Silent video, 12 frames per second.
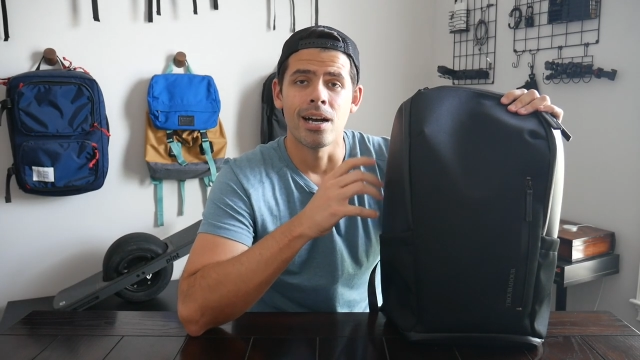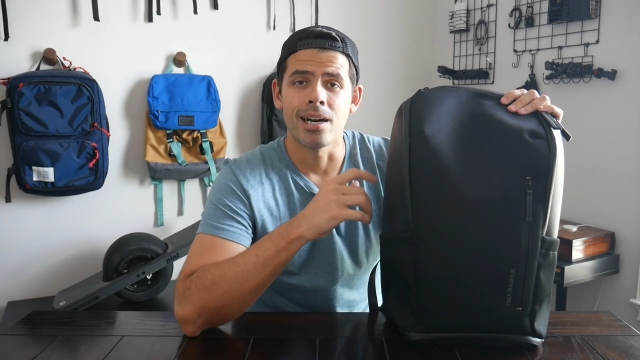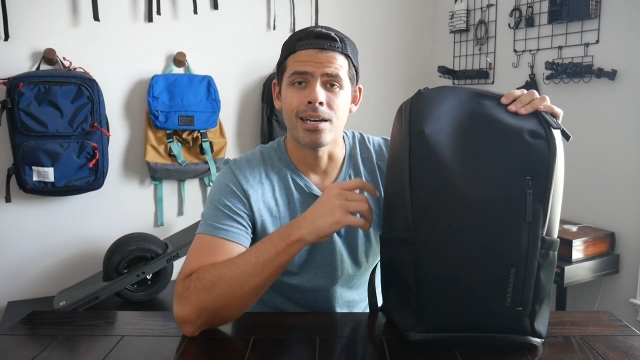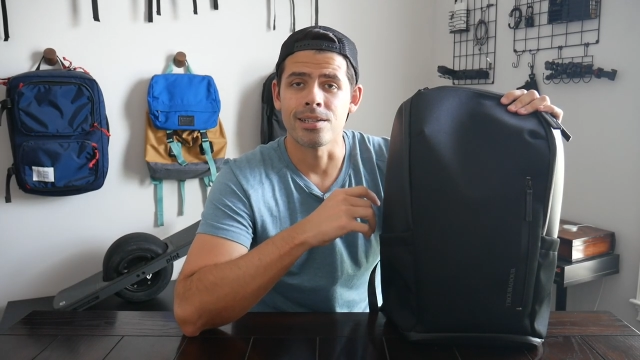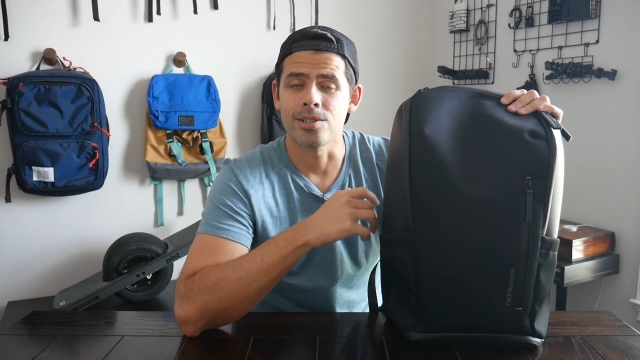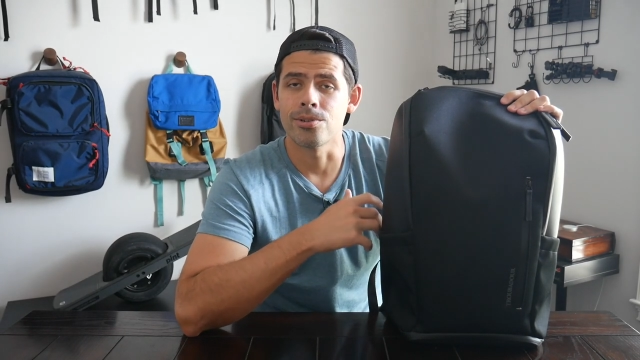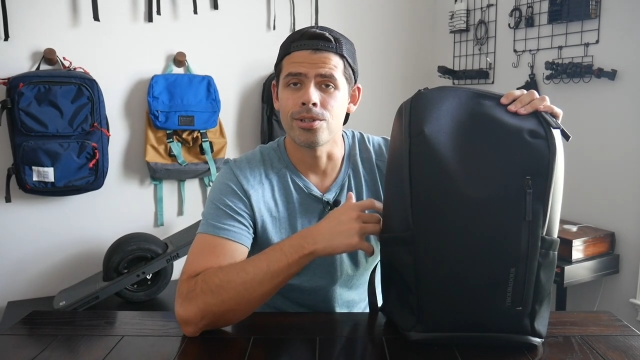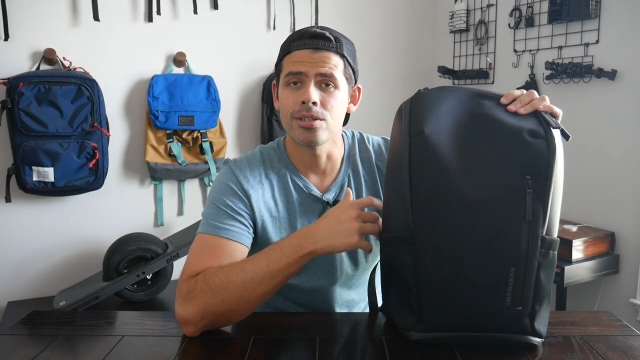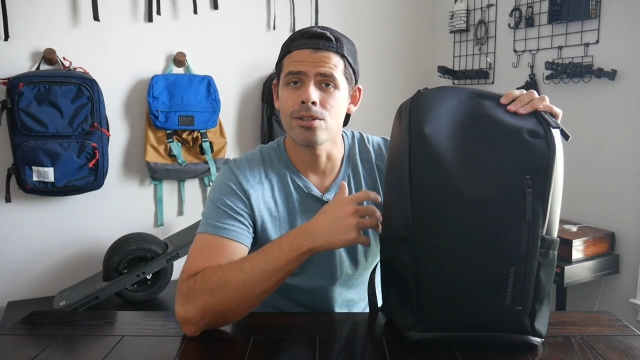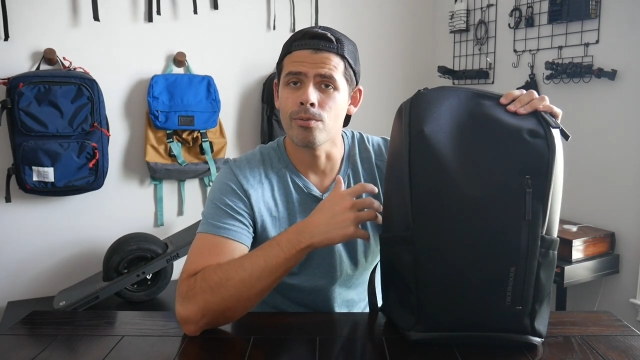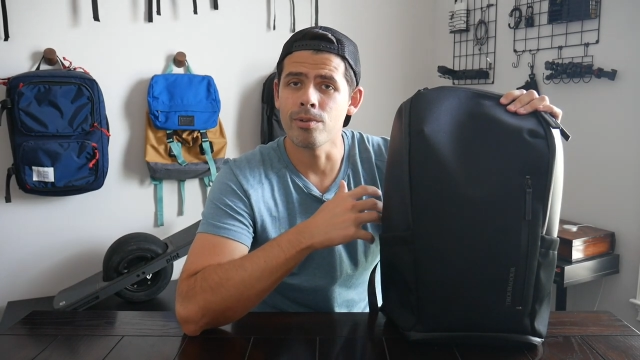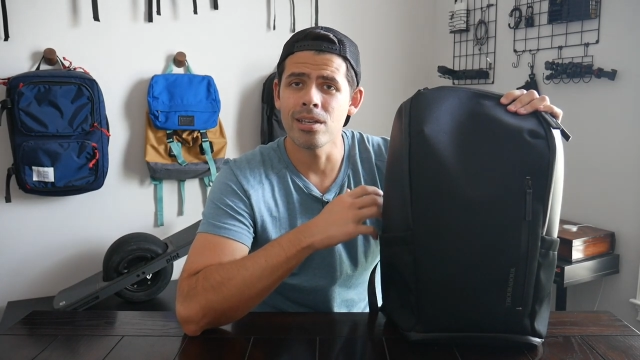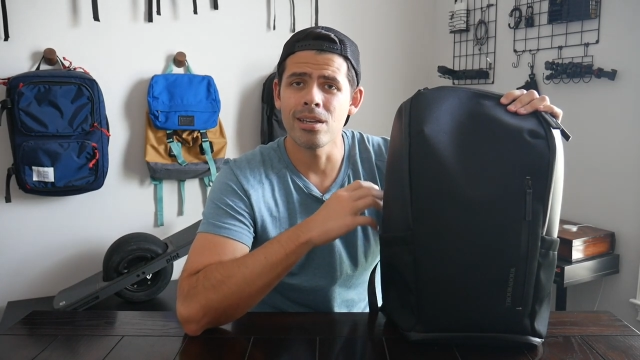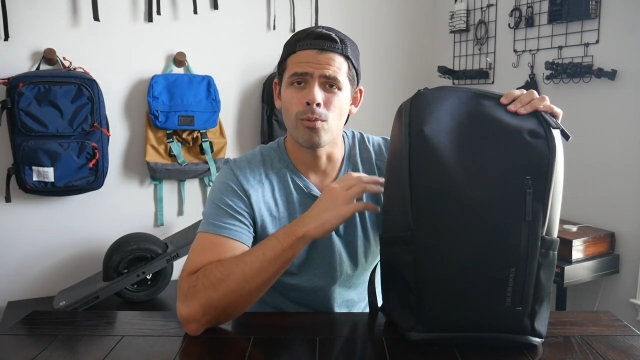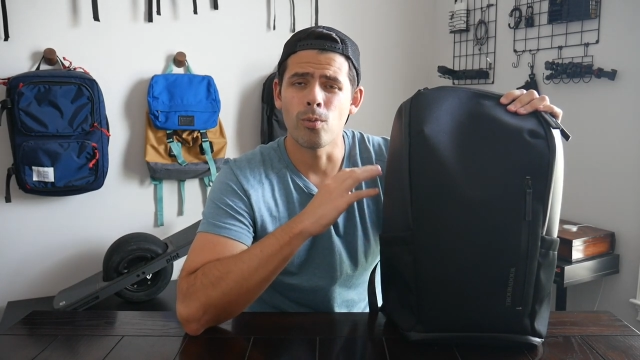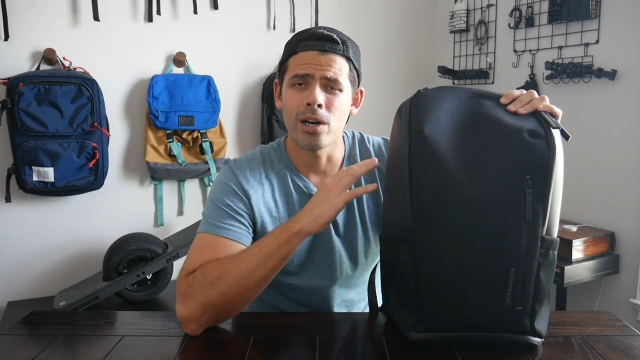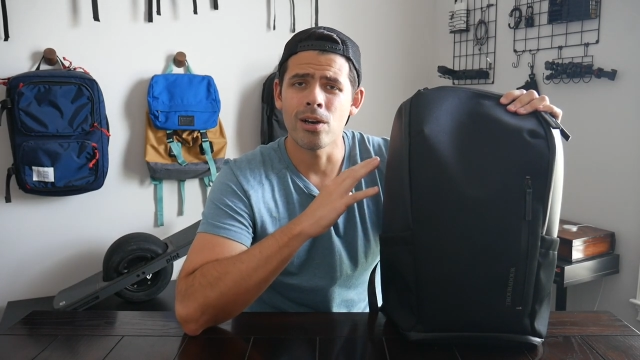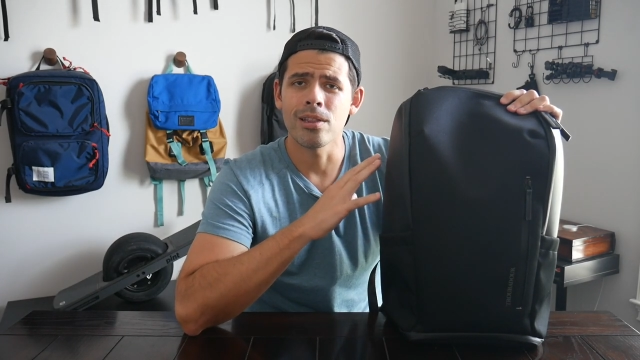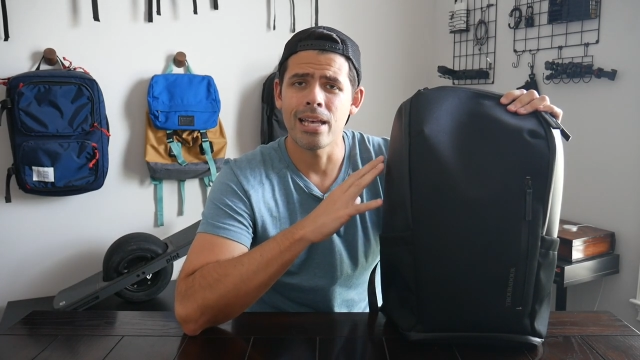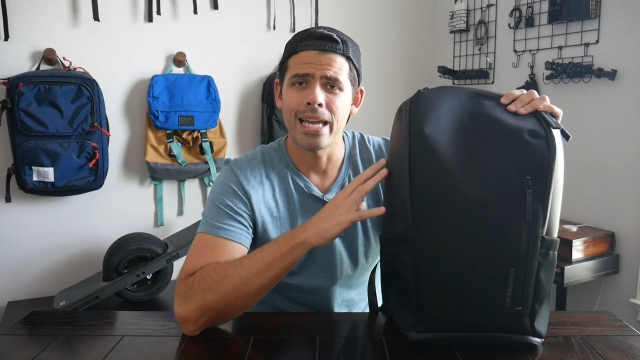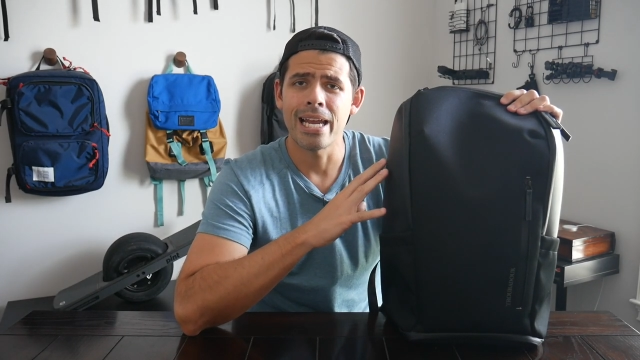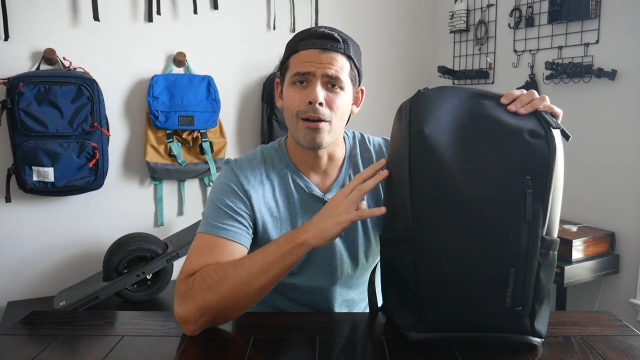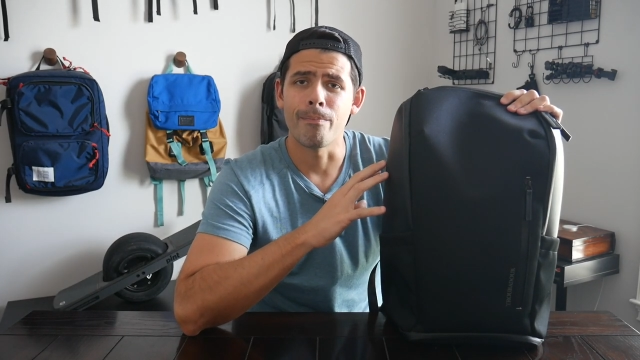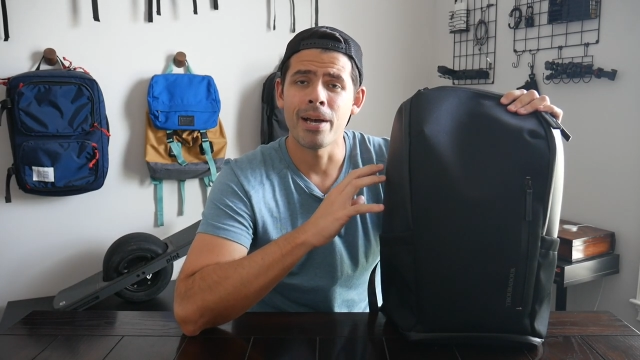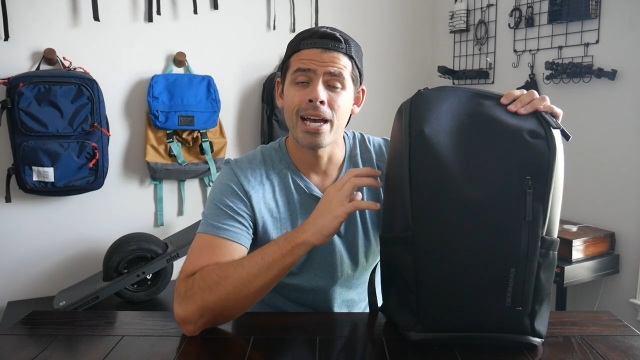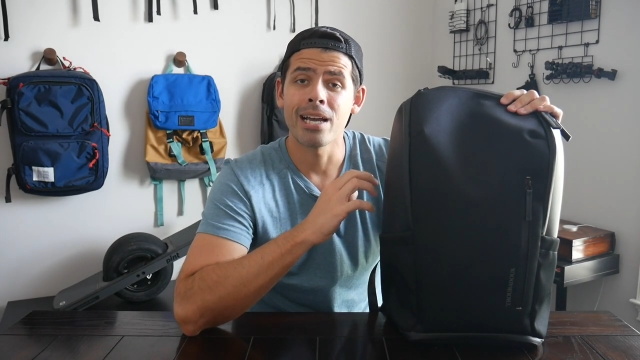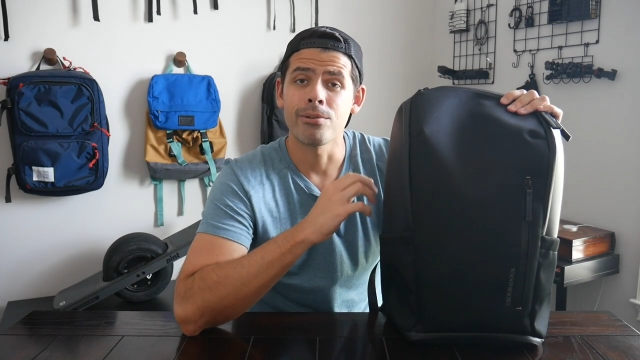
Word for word: Uh, so just a really well laid out bag.